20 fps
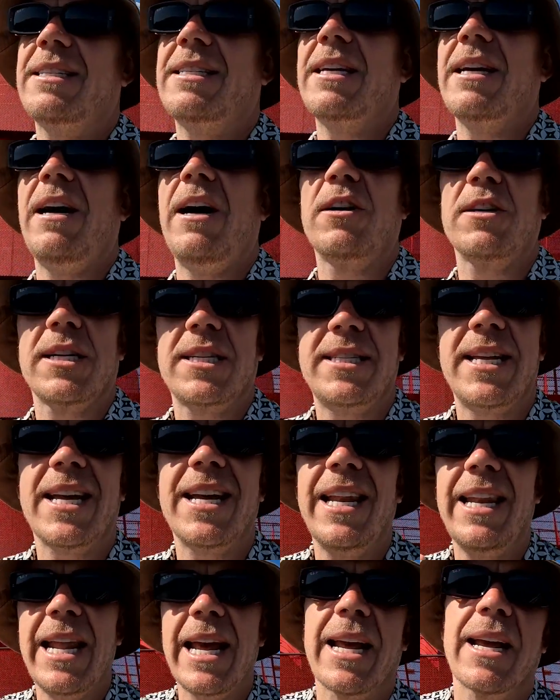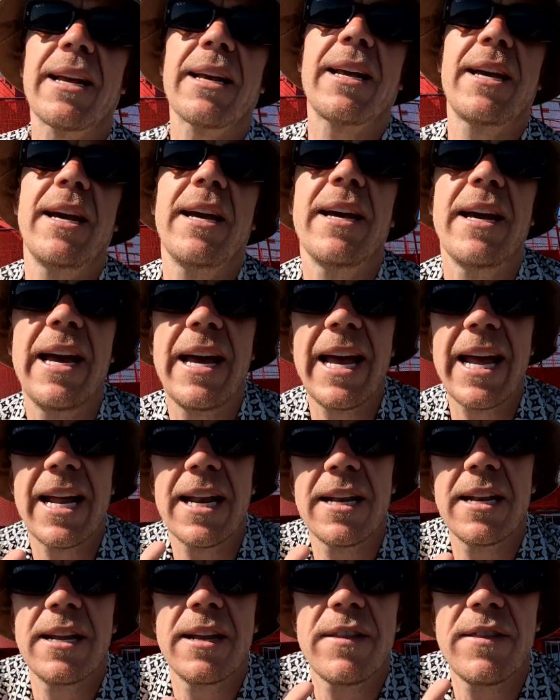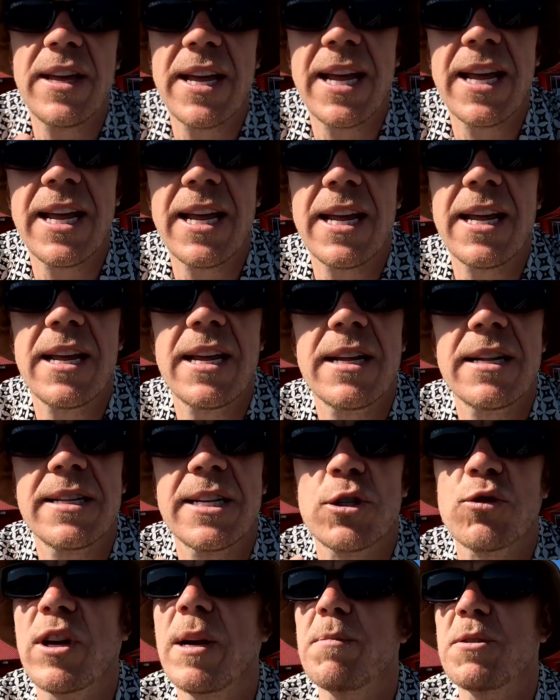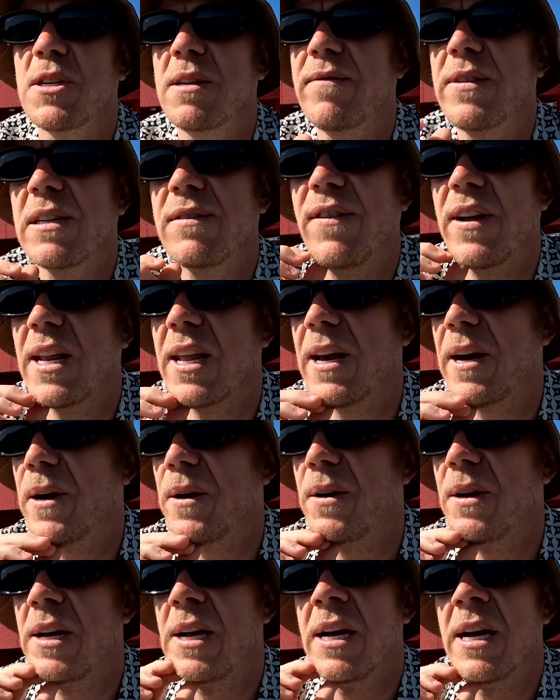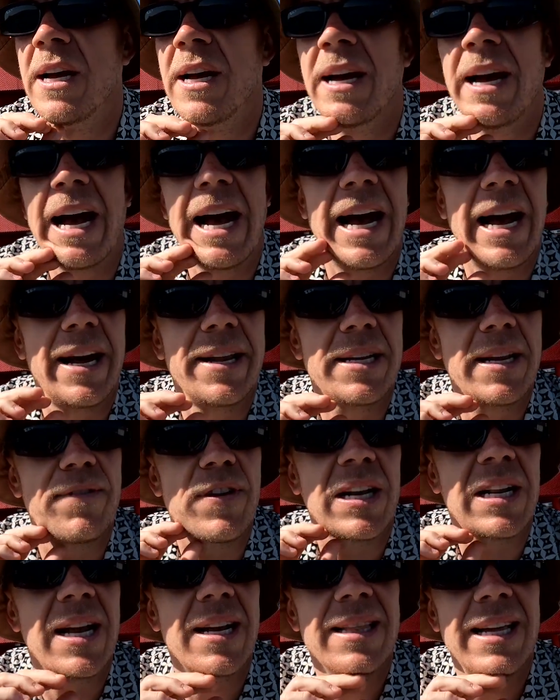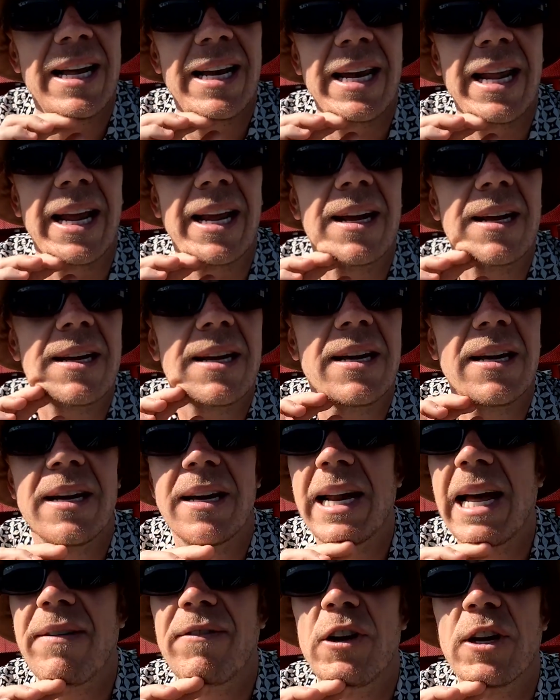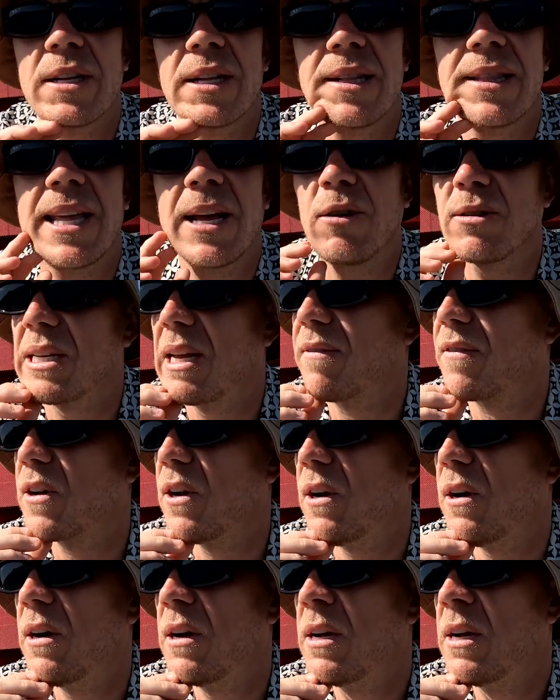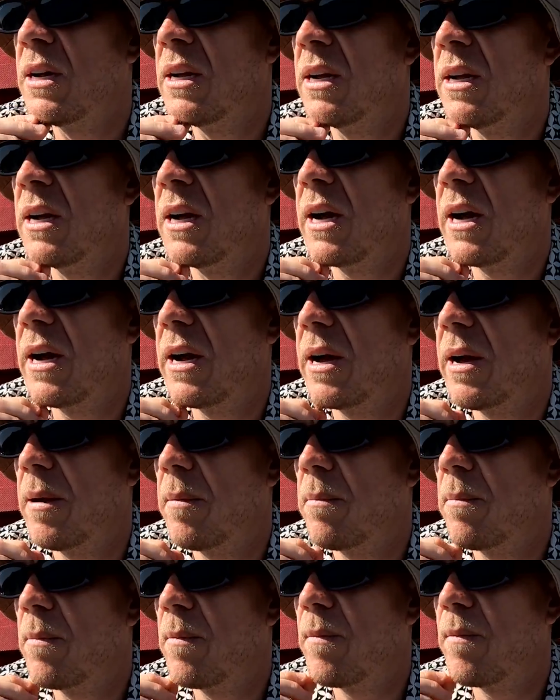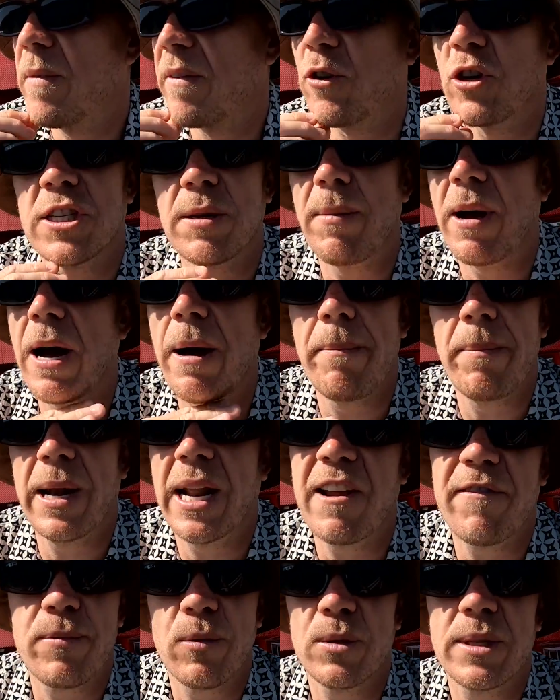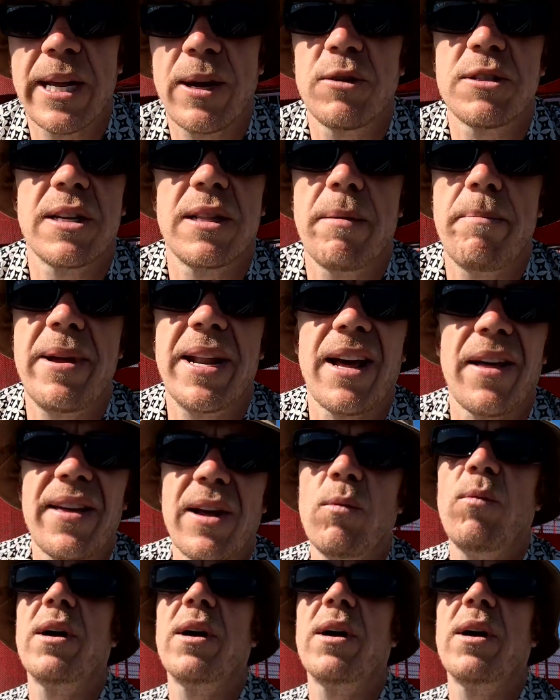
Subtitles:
I'm going to stick a link in the description of this video, and if you click that link and have a look at the deals they've got some unbelievable deals at the minute. I think